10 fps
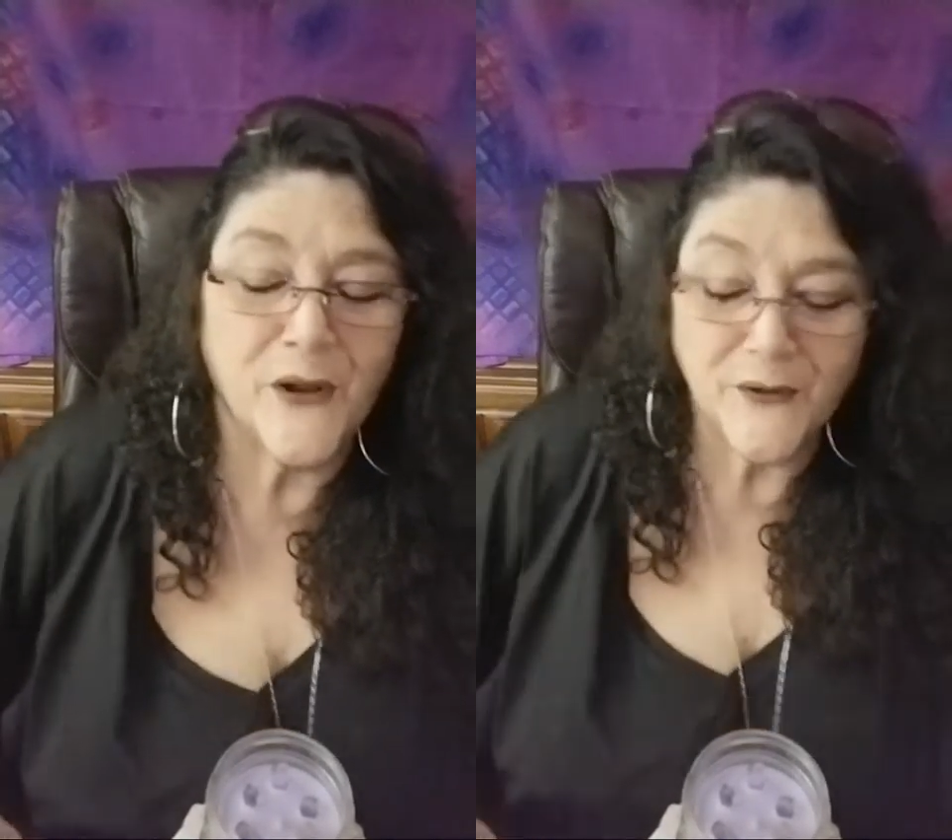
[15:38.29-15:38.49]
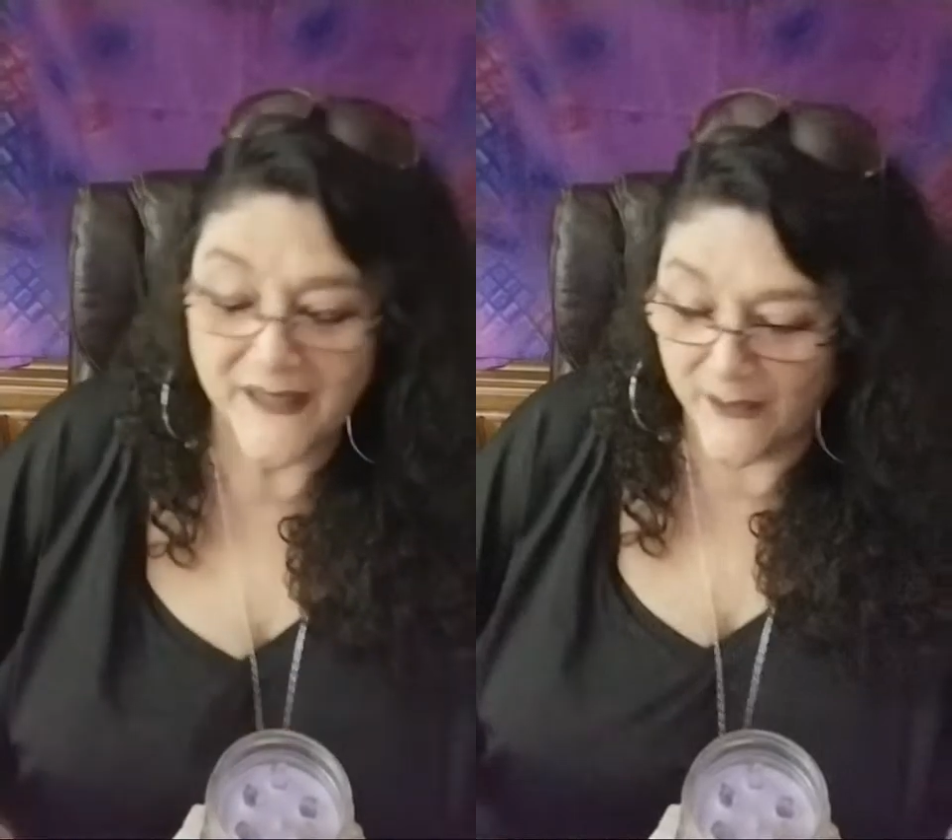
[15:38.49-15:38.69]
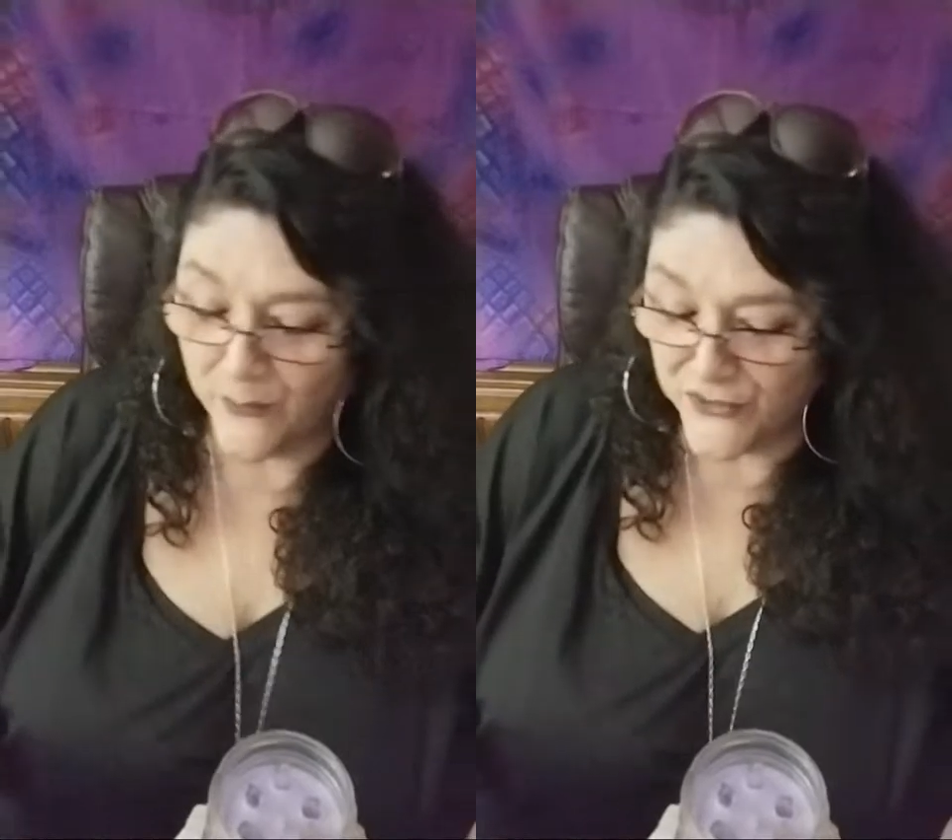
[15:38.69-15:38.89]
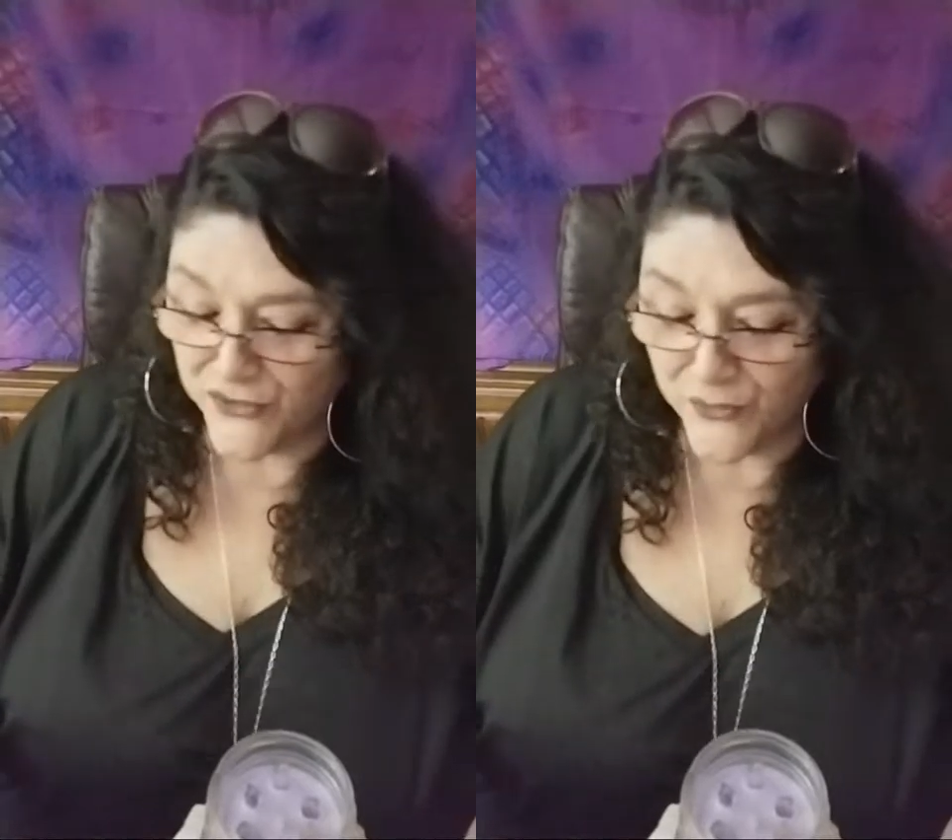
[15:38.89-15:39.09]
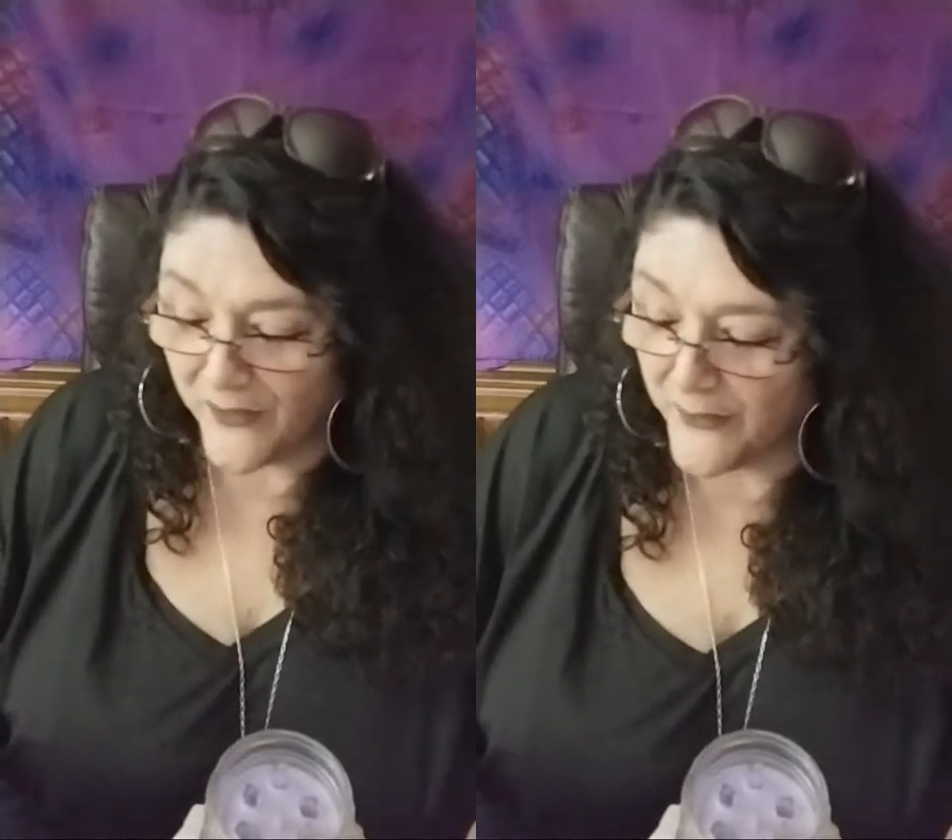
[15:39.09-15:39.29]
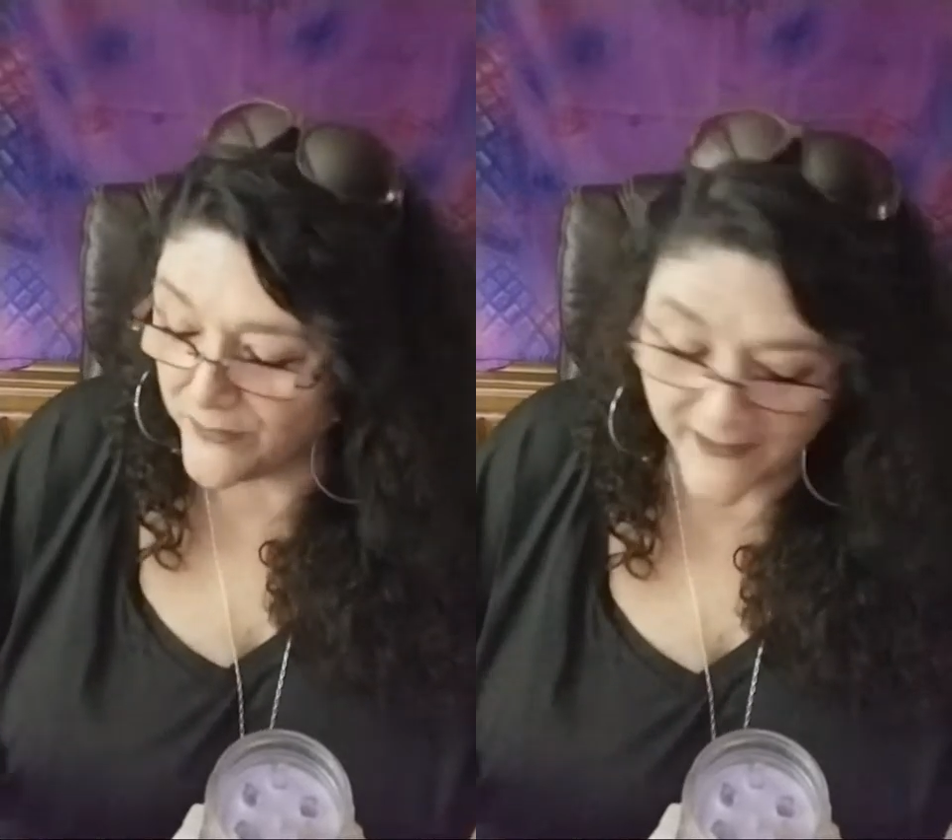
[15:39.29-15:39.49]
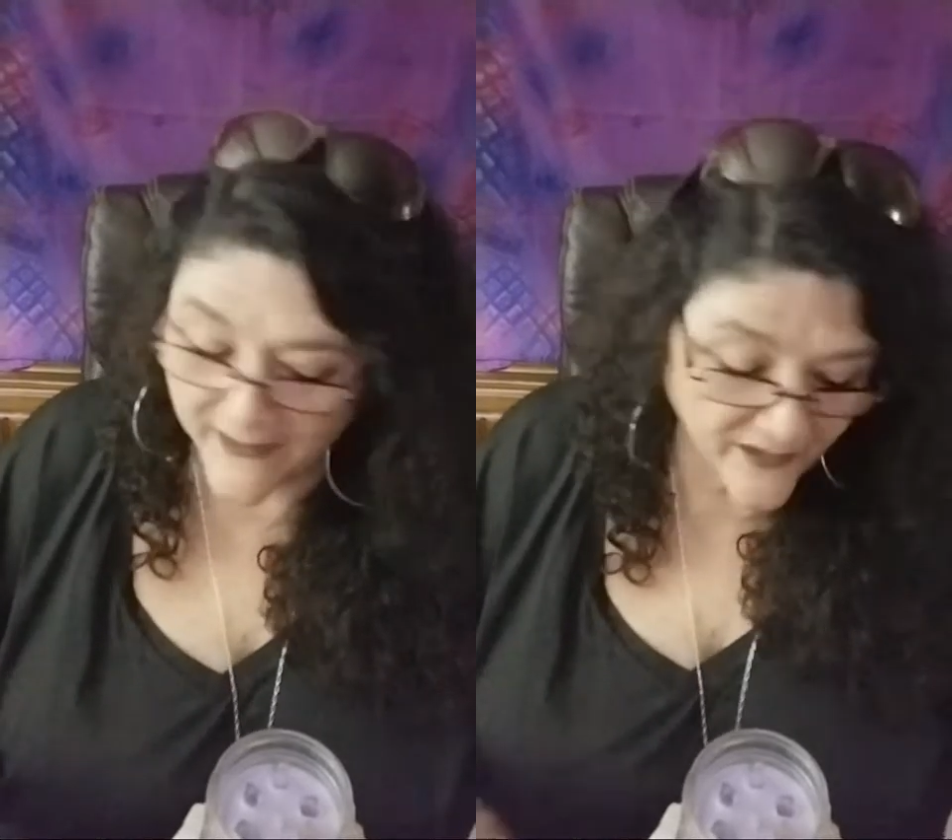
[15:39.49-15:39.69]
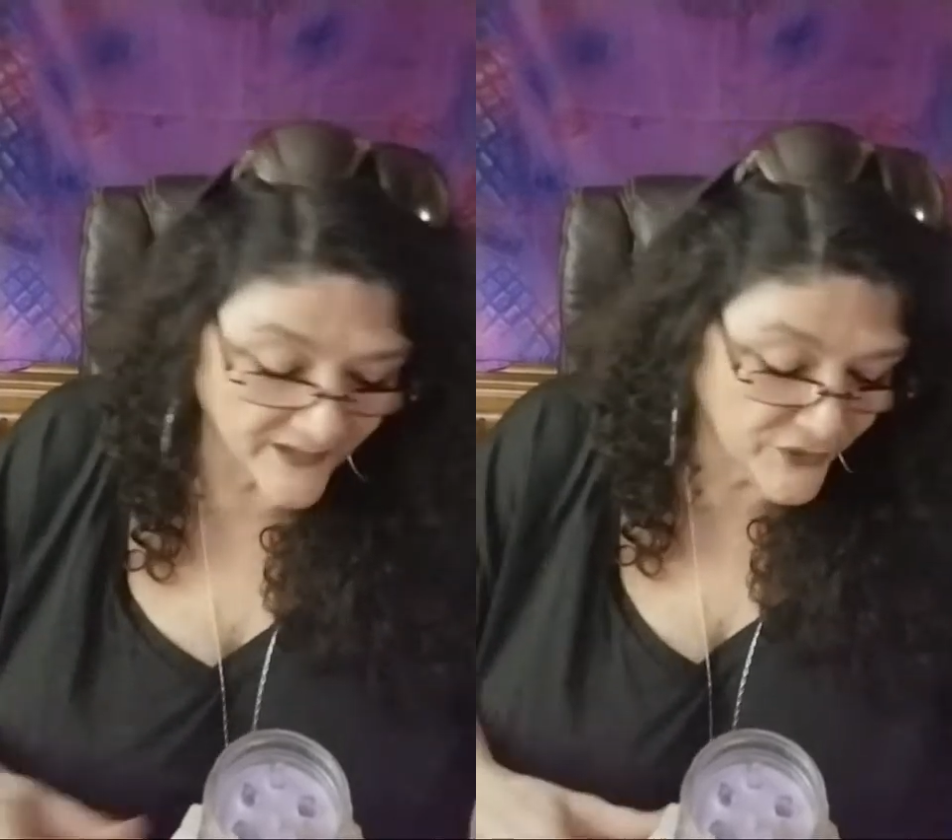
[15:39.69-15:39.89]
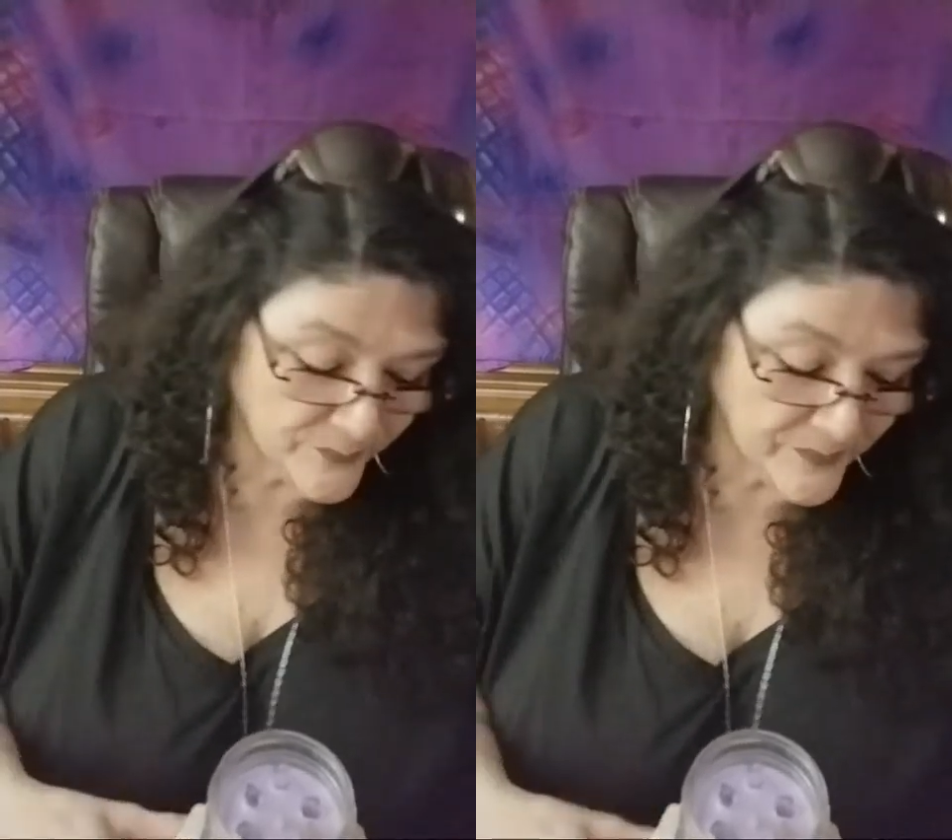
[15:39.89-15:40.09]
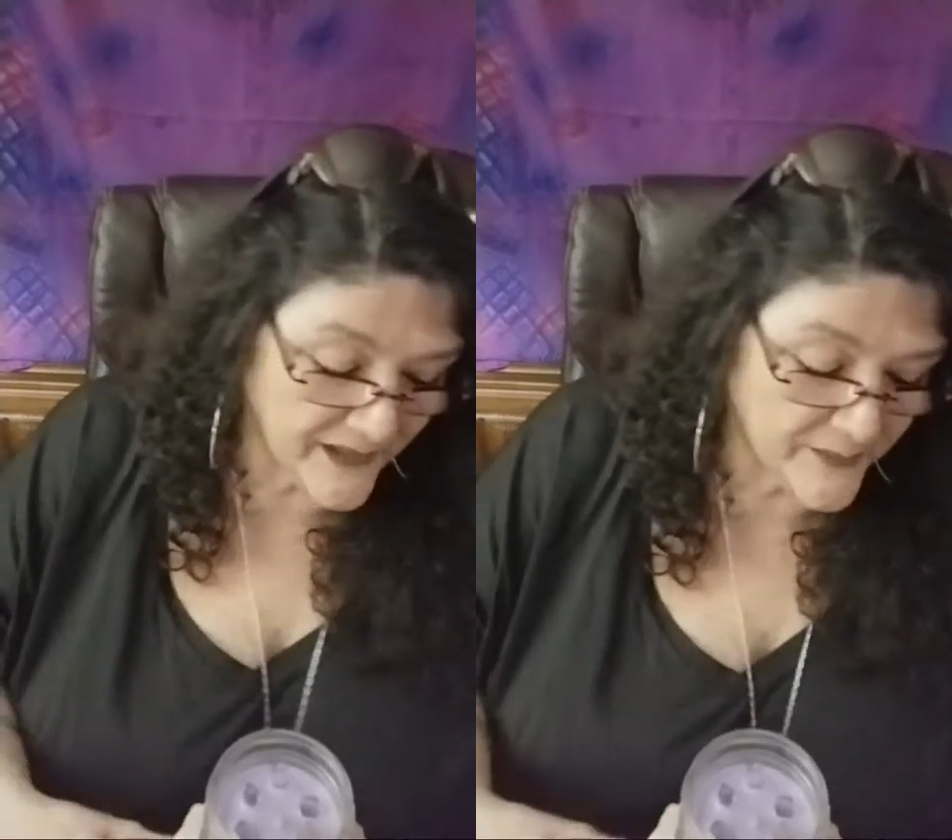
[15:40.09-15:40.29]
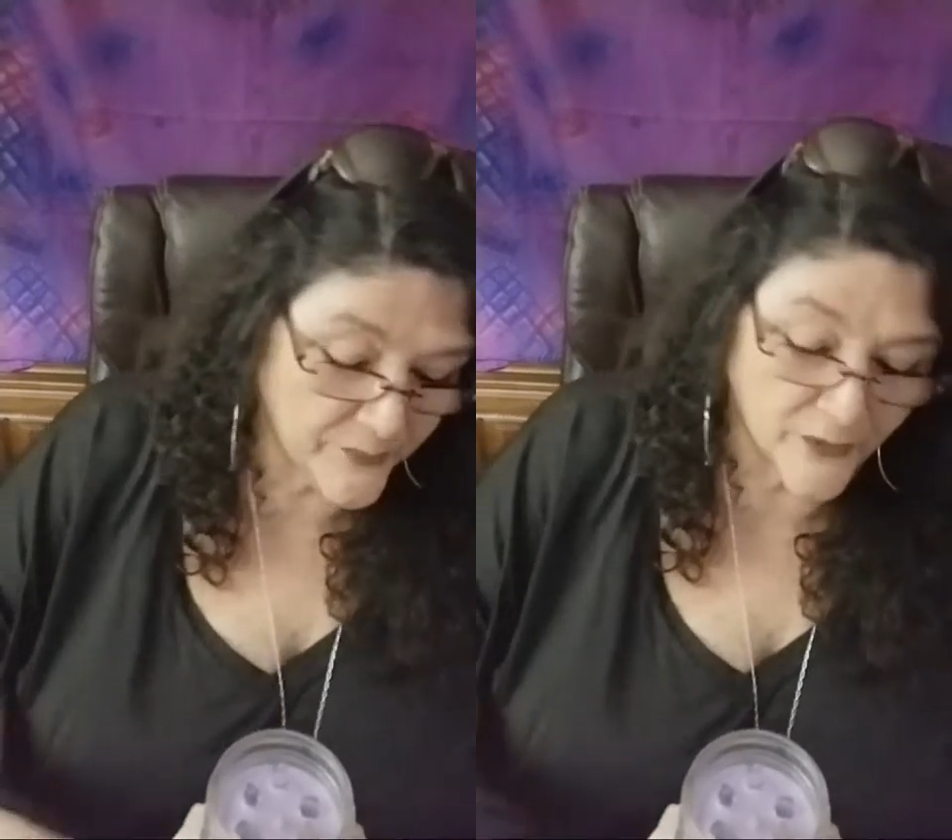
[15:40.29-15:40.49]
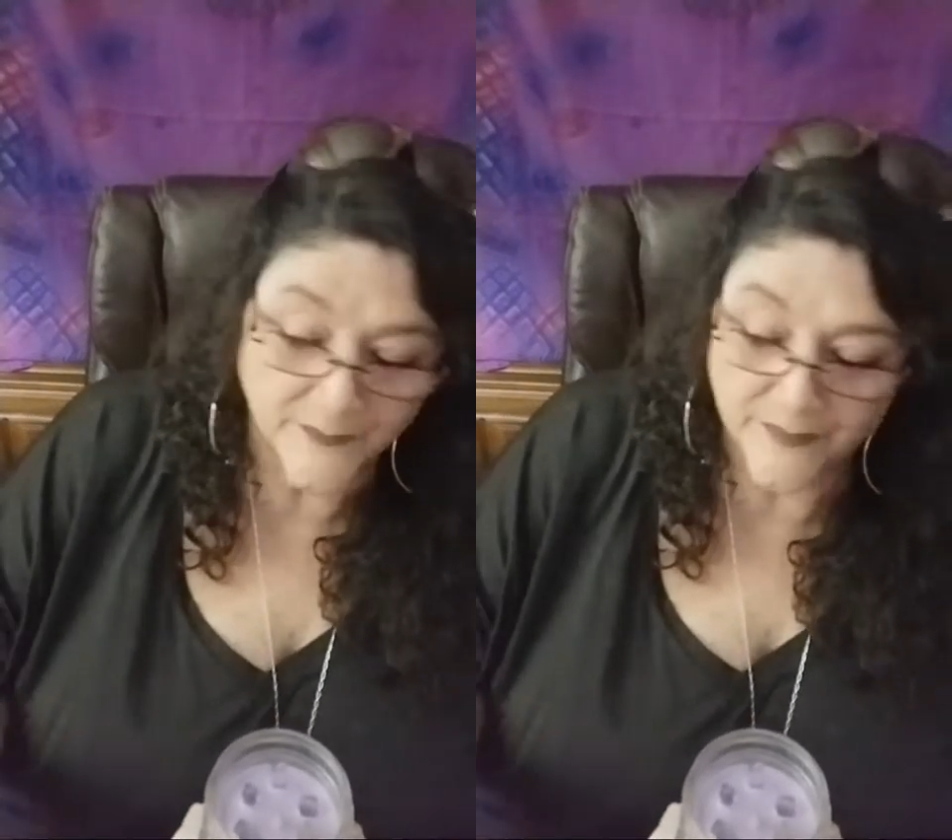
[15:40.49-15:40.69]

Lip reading: Okay, what you want to write on your paper,